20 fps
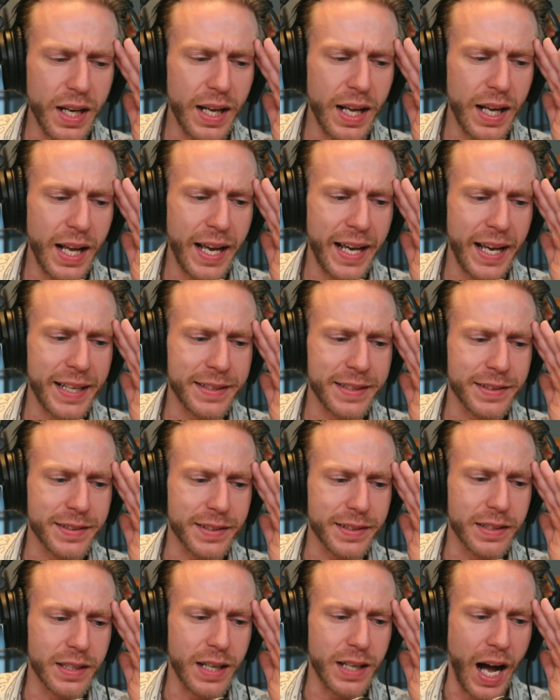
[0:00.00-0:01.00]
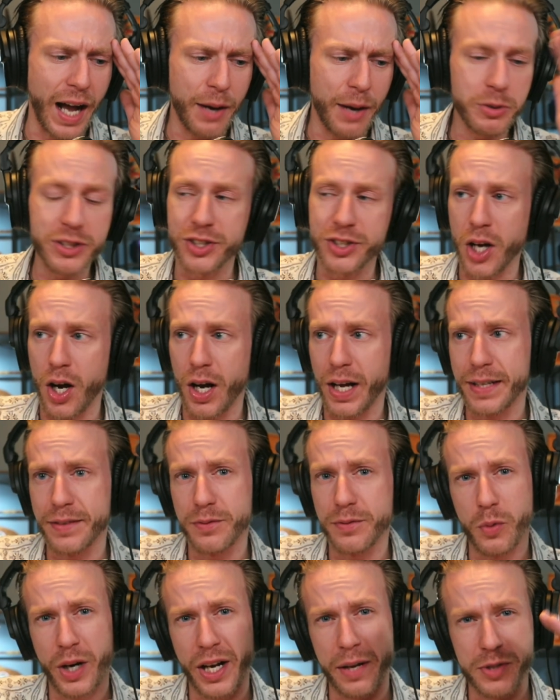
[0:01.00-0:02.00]
And I was
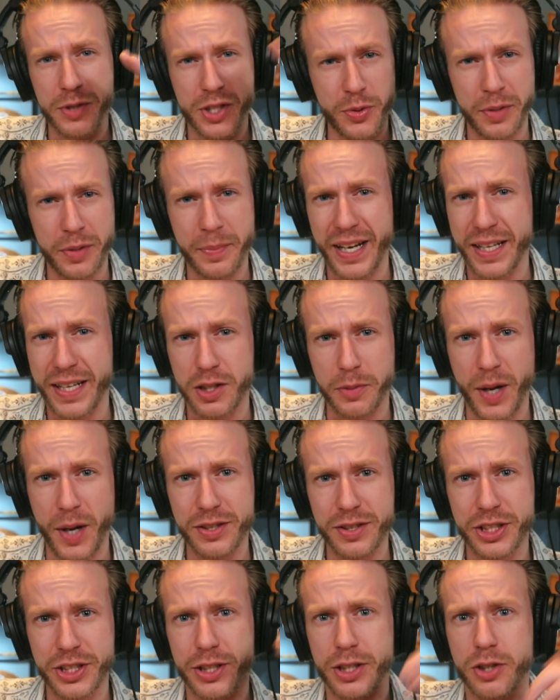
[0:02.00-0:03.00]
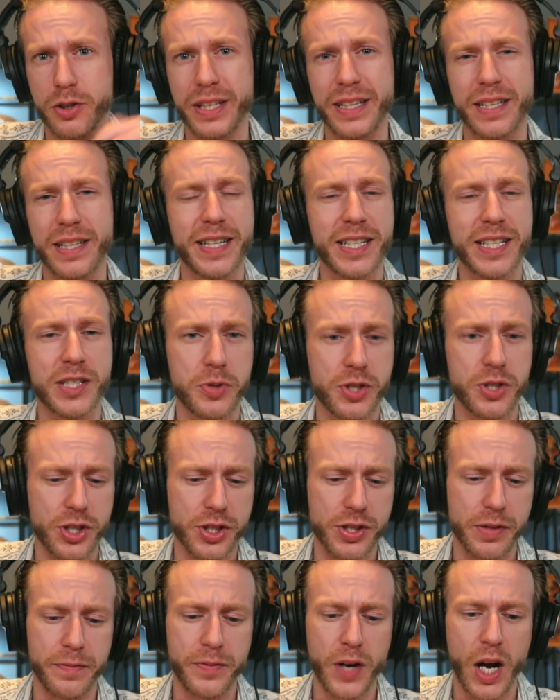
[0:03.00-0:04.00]
taught when I was doing my anthropology degree that this was
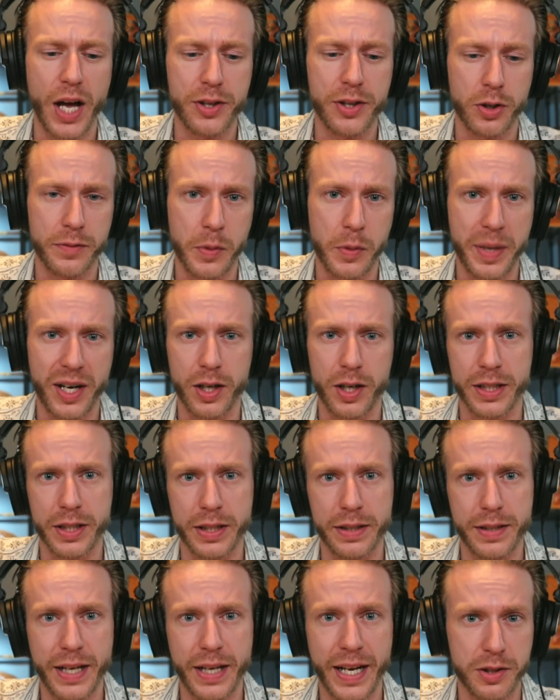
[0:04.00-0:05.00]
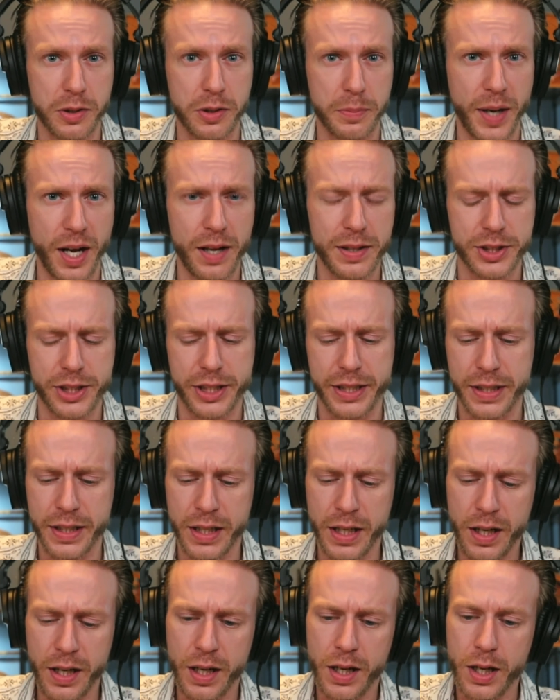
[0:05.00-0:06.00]
just the father of American anthropology.
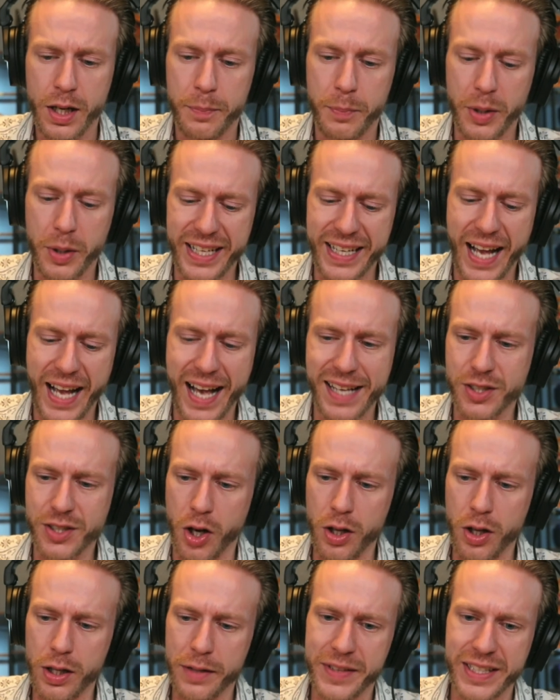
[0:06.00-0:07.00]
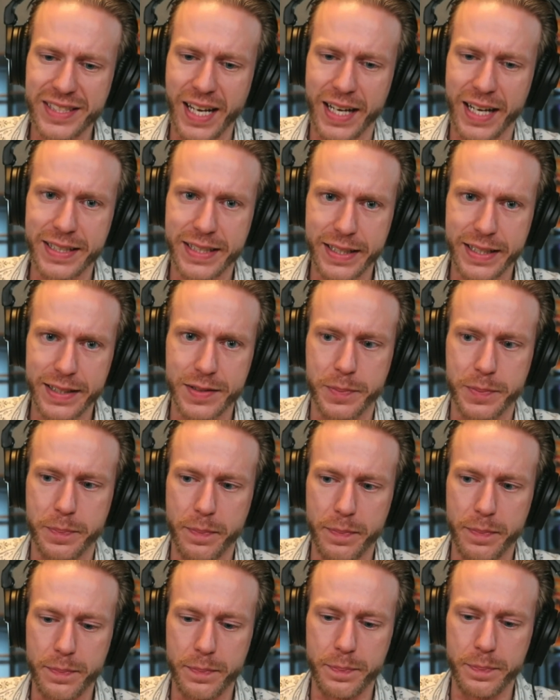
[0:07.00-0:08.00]
But it has all of these ideas
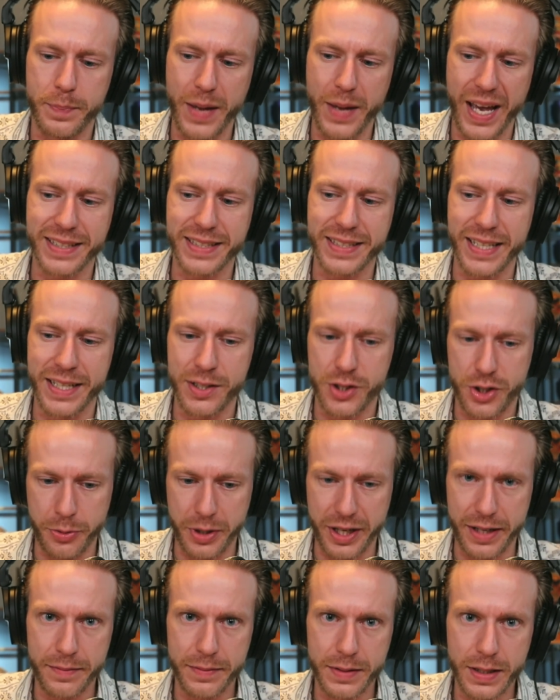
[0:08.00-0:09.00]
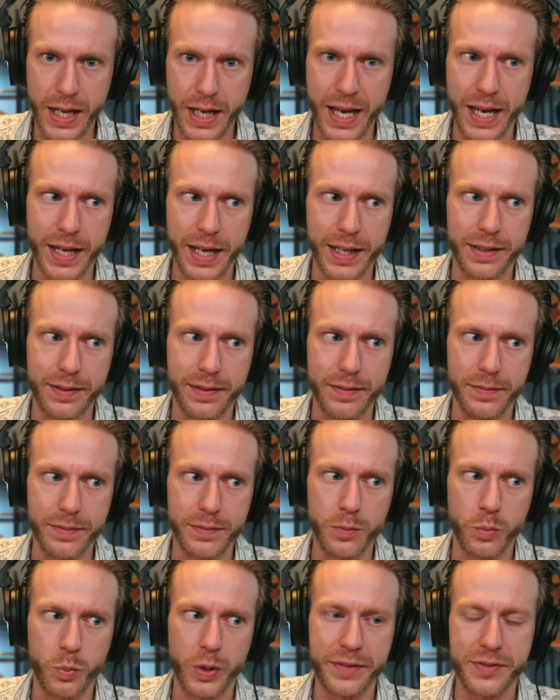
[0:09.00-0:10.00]
baked into it. And
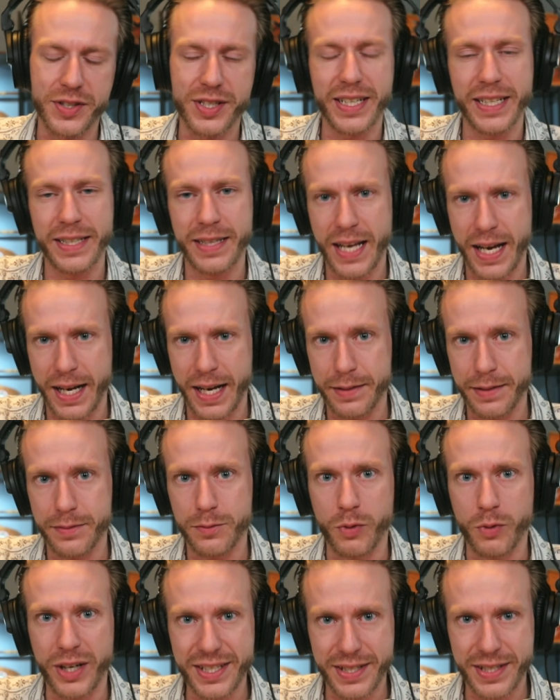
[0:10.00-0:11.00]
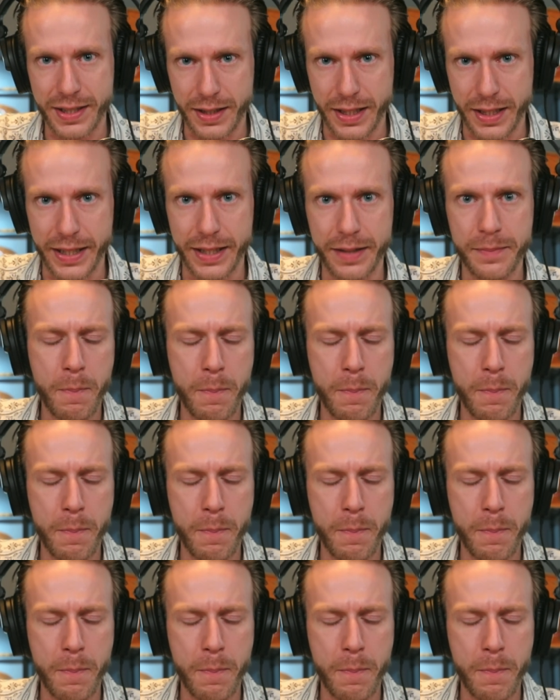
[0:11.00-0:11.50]
we've seen that recently